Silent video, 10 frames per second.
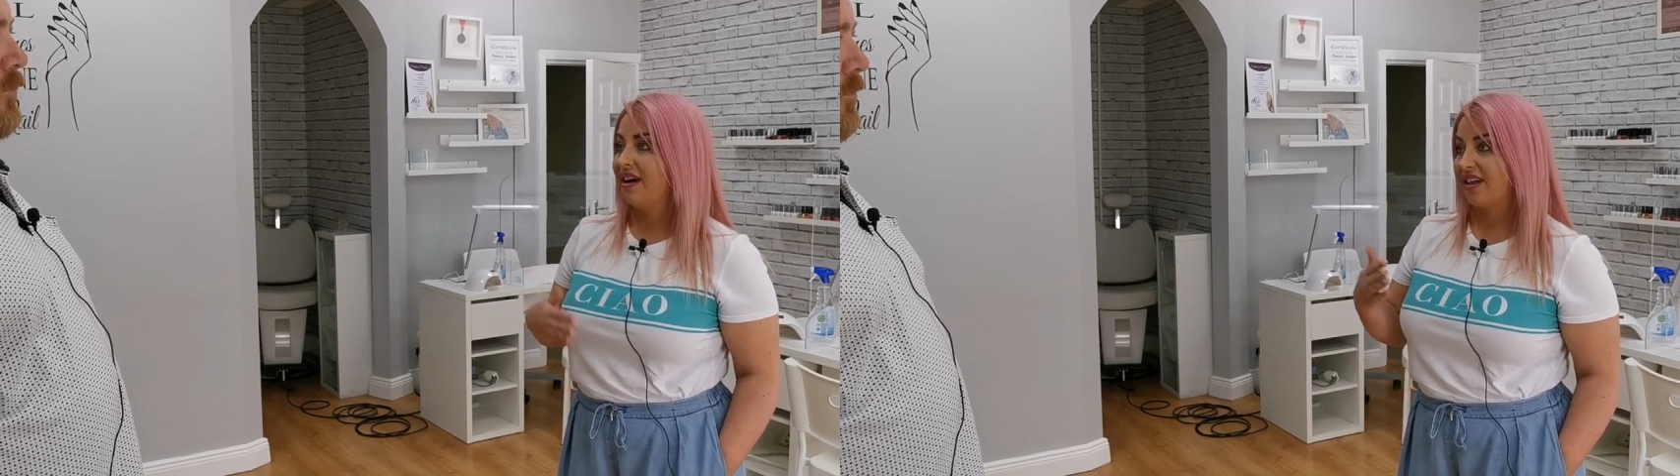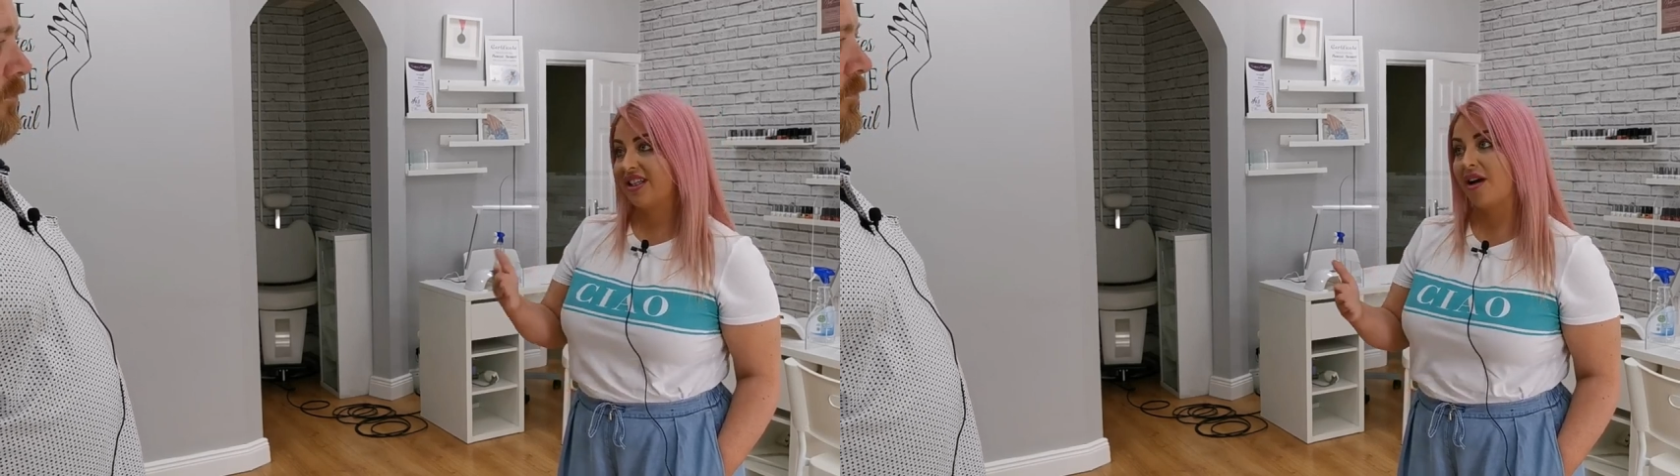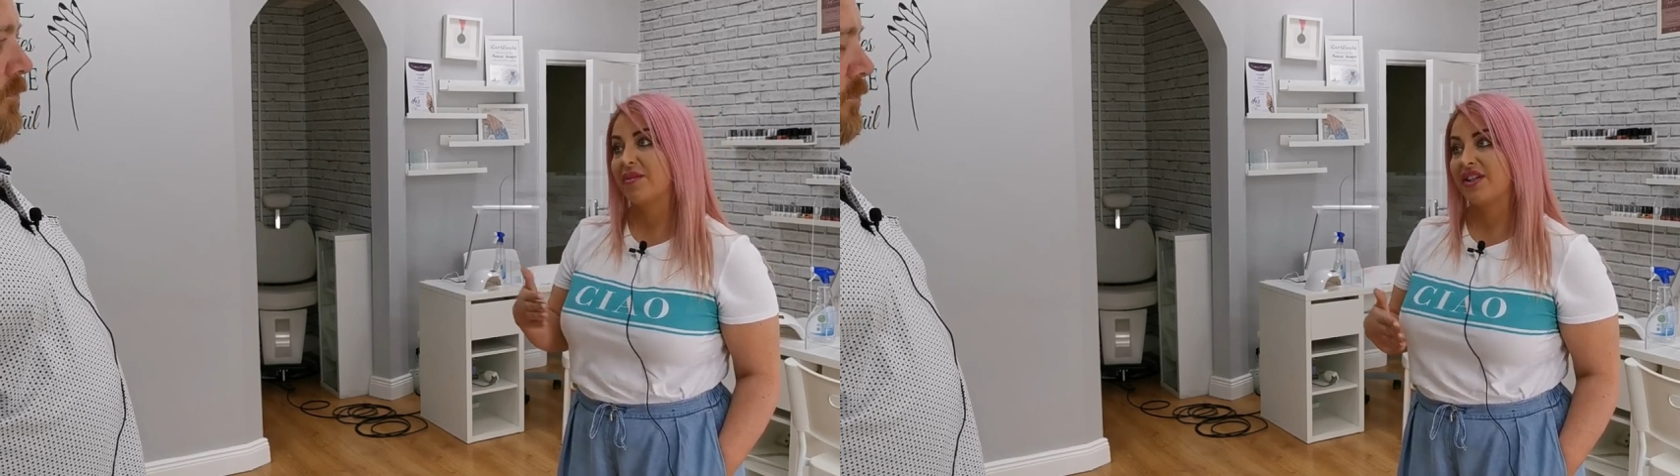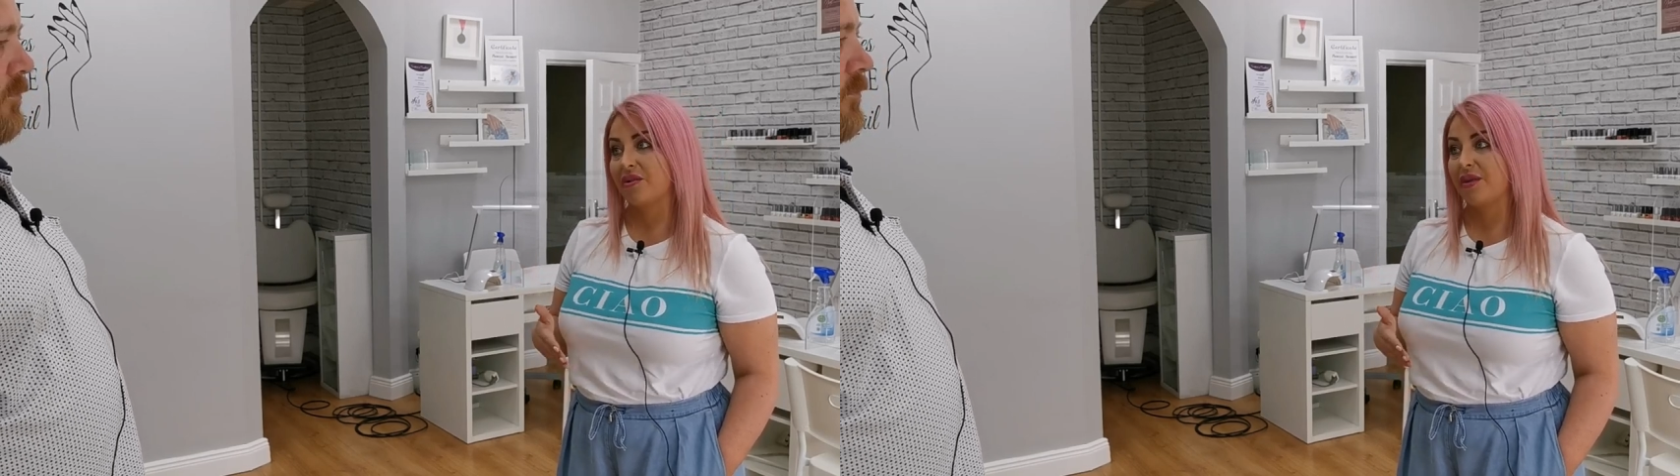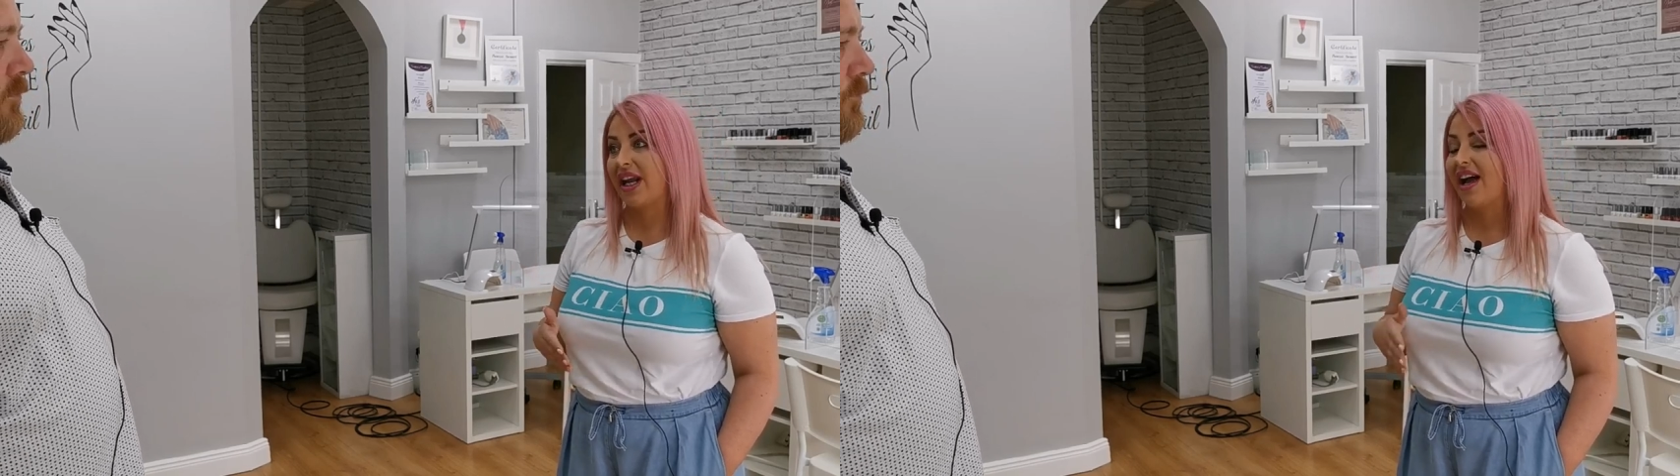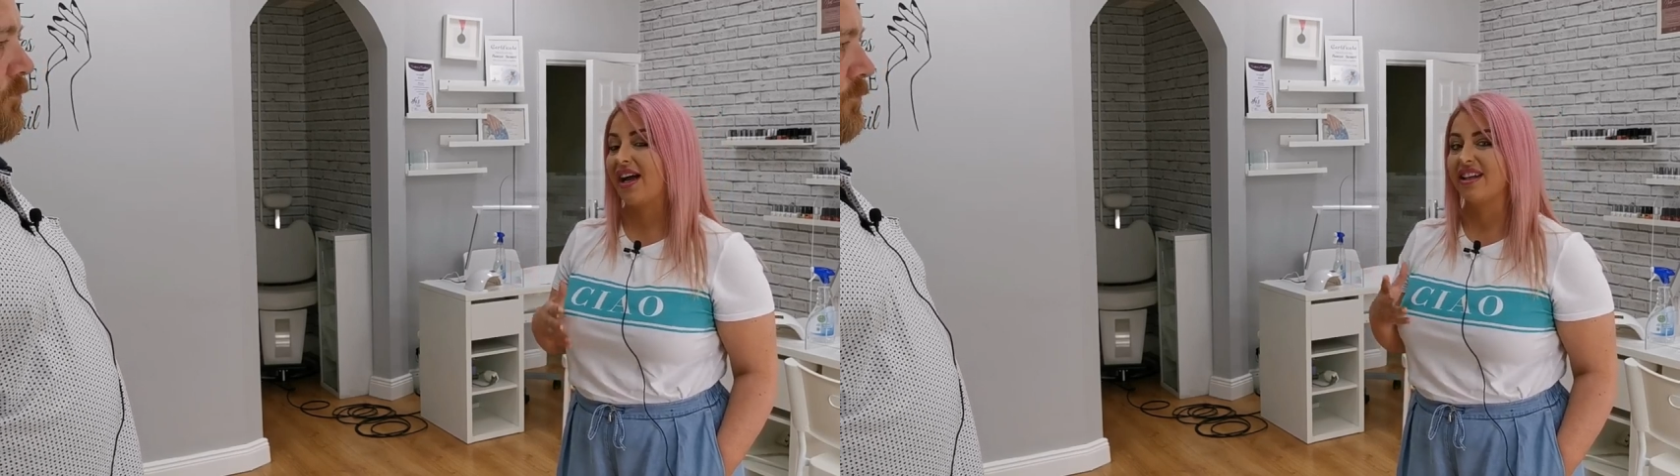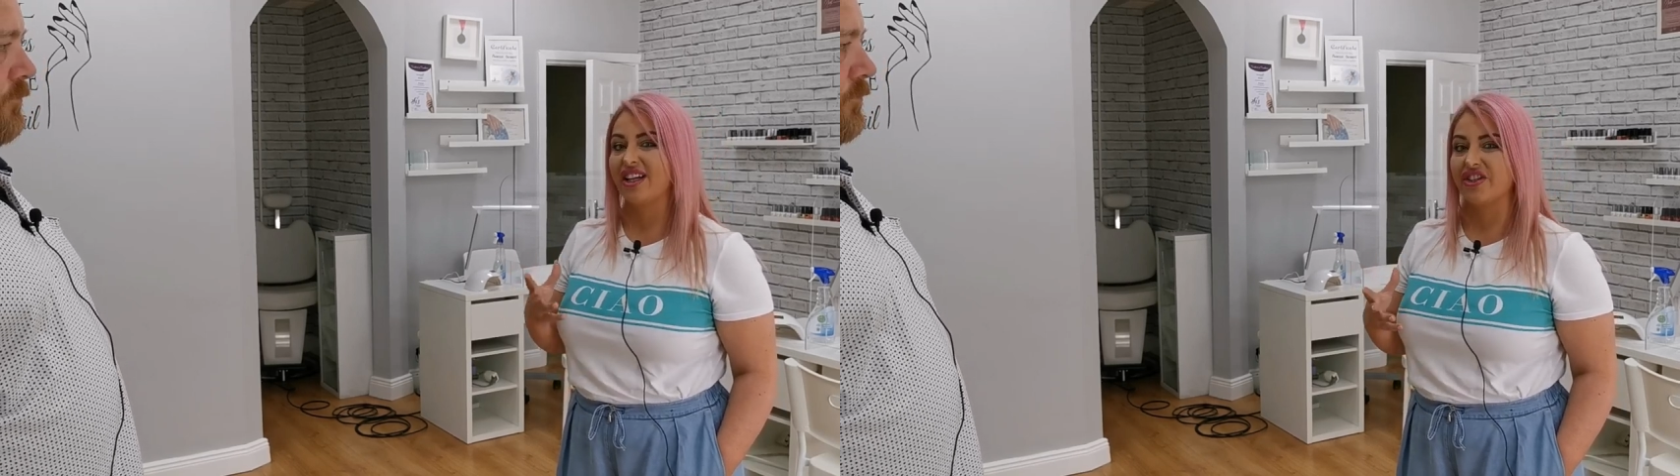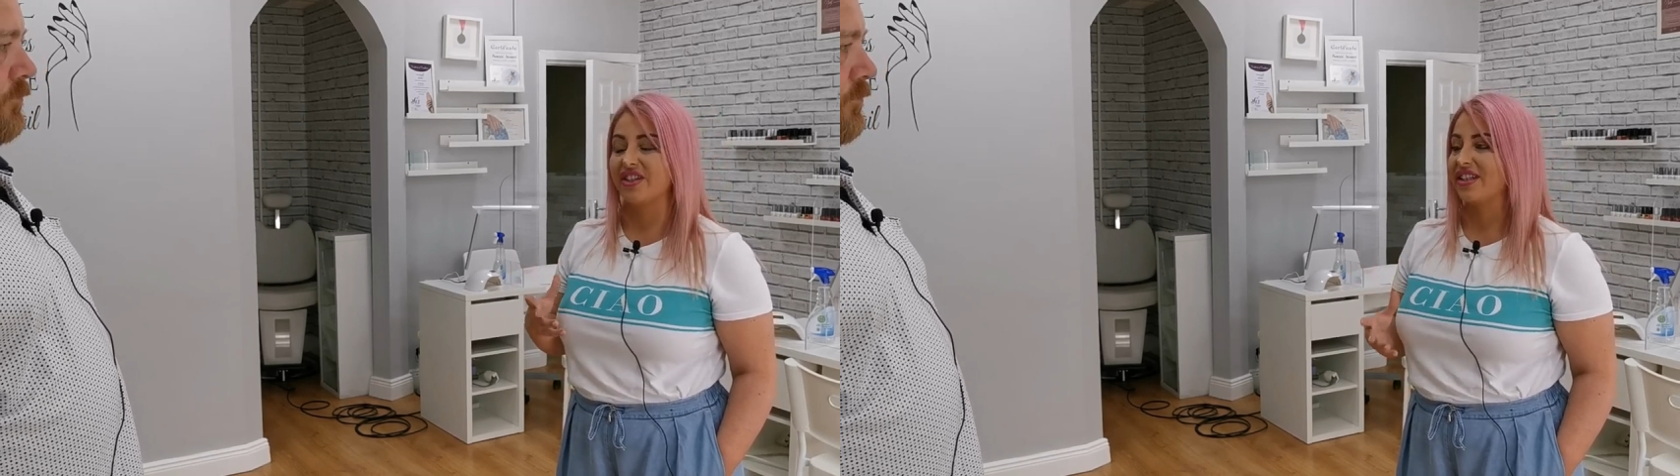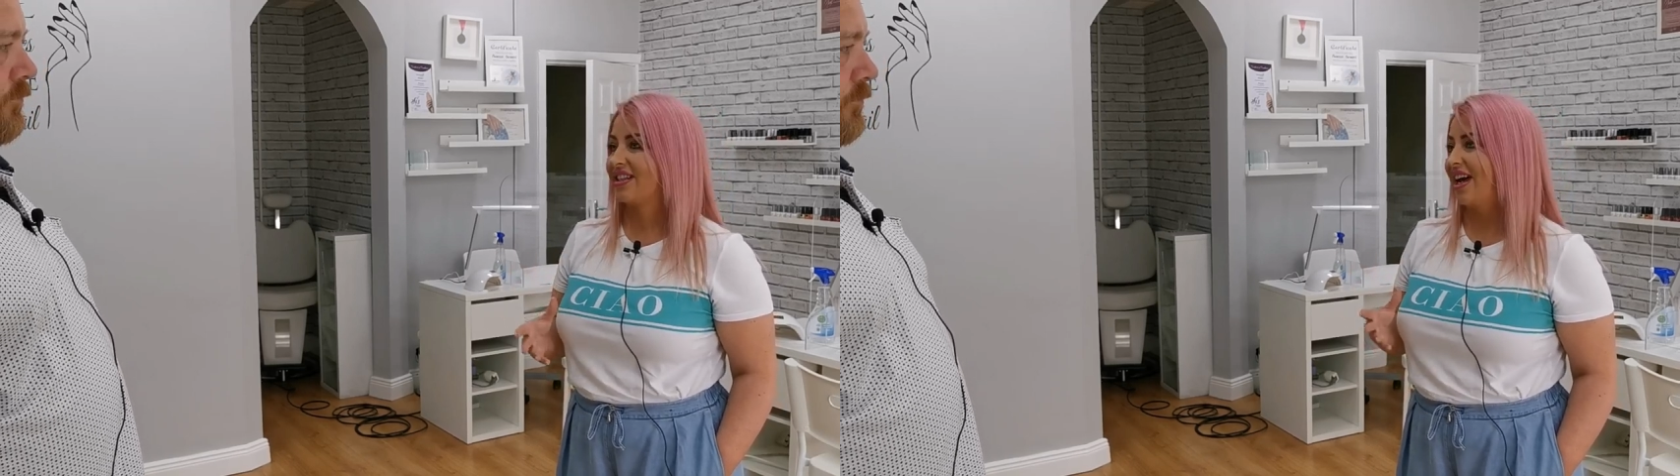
on top of someone, and I just